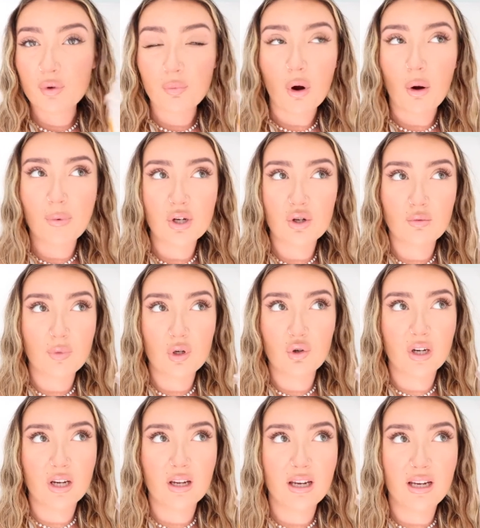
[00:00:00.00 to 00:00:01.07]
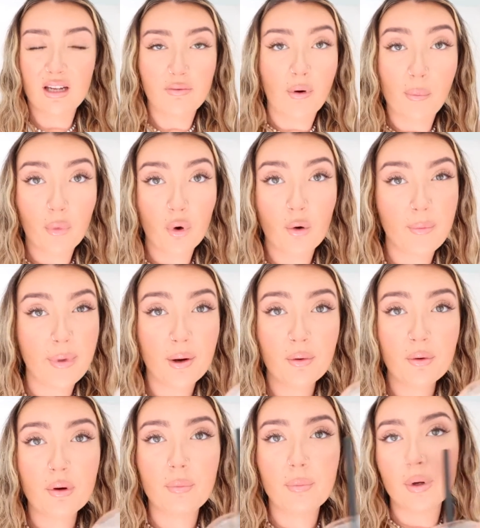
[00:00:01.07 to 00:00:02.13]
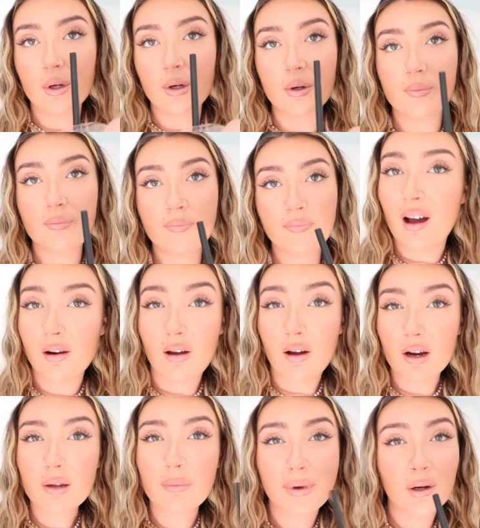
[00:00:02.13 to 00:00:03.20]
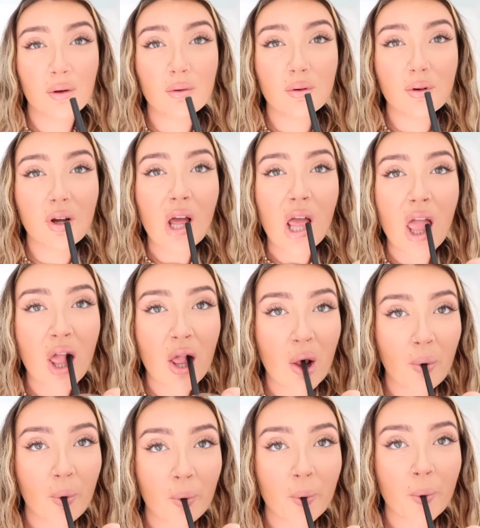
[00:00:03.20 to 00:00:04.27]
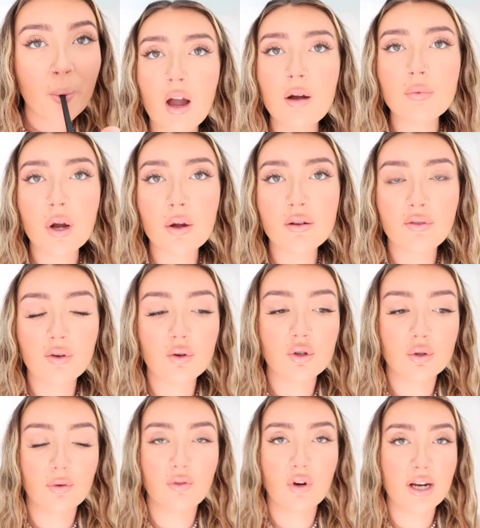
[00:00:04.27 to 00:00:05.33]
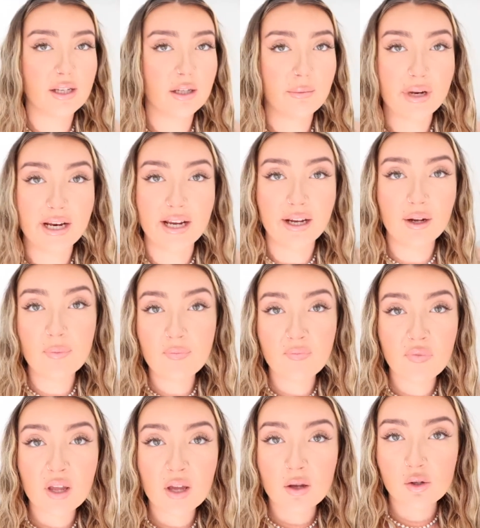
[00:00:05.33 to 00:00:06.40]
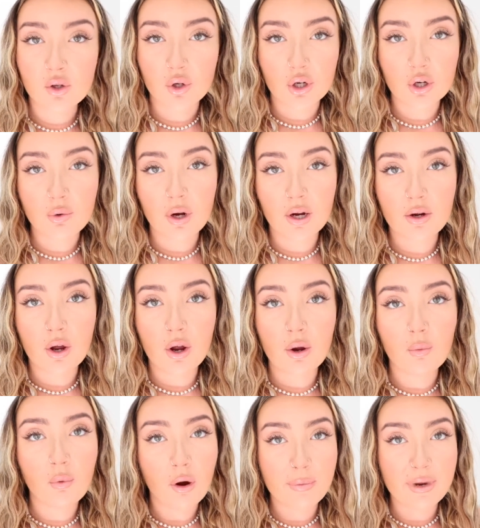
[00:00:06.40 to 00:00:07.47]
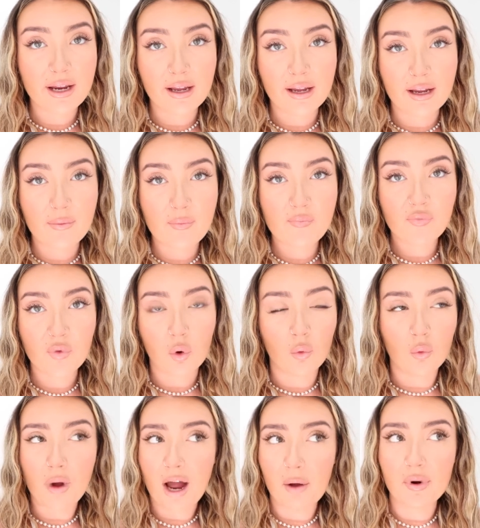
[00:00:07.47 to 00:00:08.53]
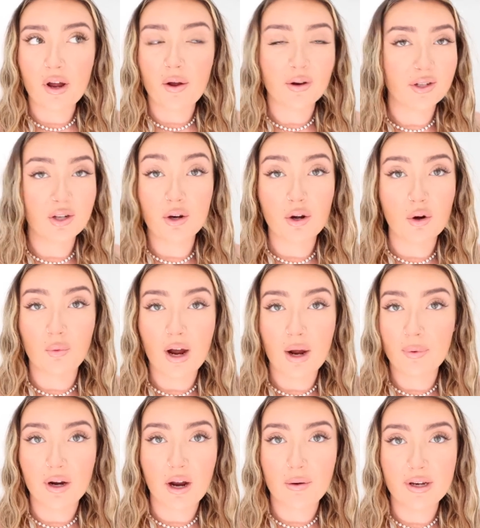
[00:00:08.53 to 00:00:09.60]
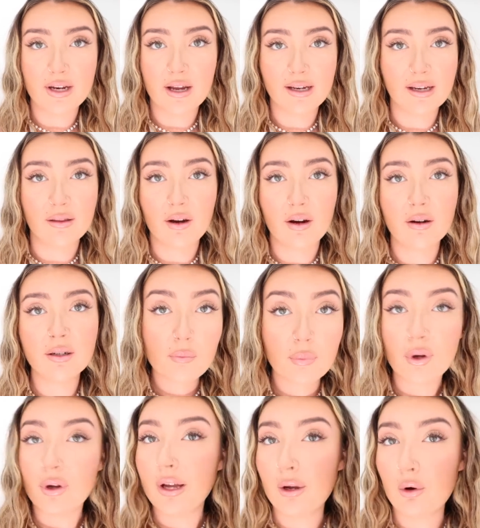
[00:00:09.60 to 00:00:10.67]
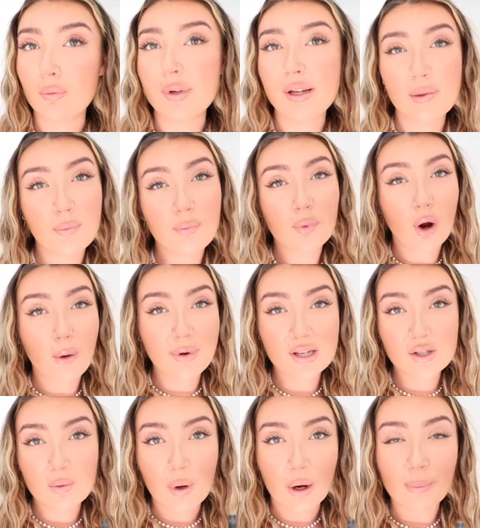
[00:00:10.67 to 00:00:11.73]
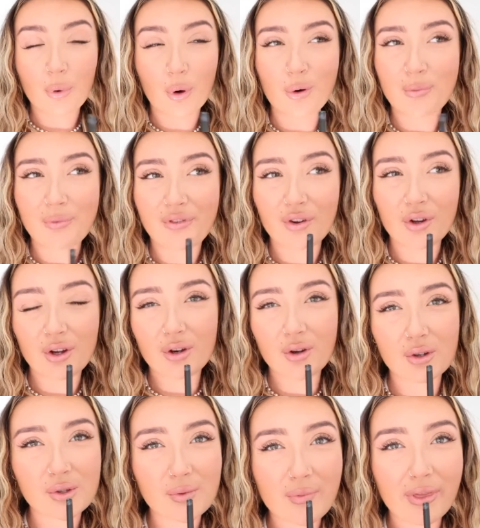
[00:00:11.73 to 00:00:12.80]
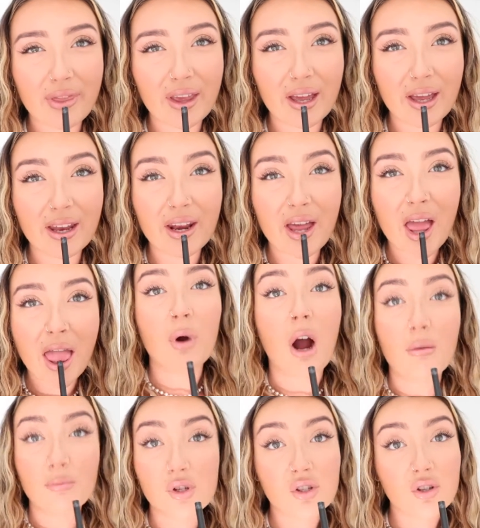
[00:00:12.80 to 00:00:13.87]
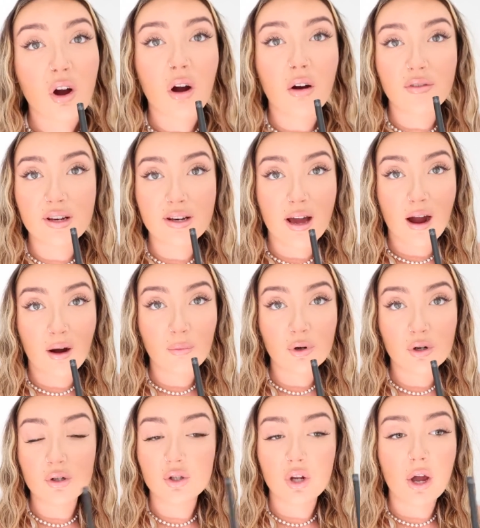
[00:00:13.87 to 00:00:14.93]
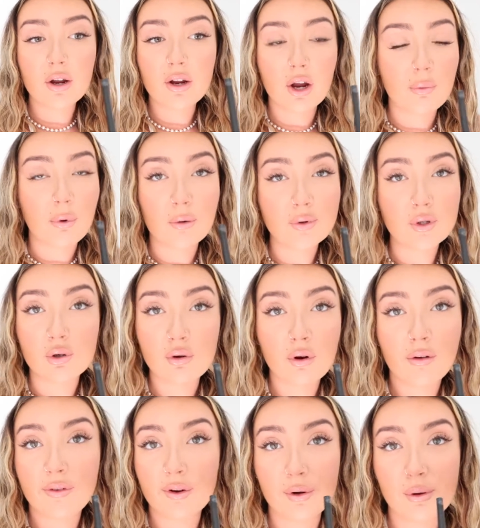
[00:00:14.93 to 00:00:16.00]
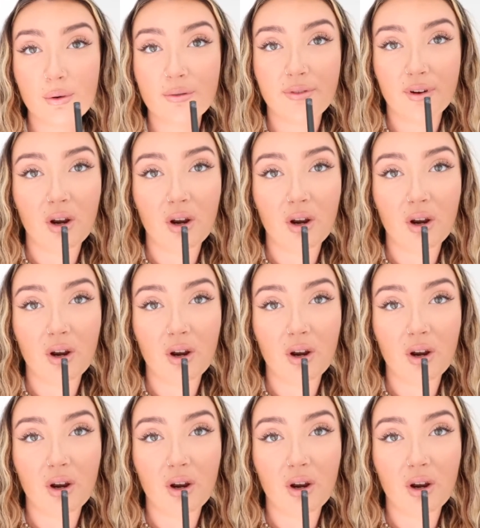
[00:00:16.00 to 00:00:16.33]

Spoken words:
Probably shouldn't be drinking even more milk, but I like milk. I'm going for lunch with Grace in a minute, so I don't quite know what I'm eating or where we're going, so I don't know where we're going yet either. But it will be probably some like pub food or something. But I'm starving now because Cocoa Pops do not fill you up for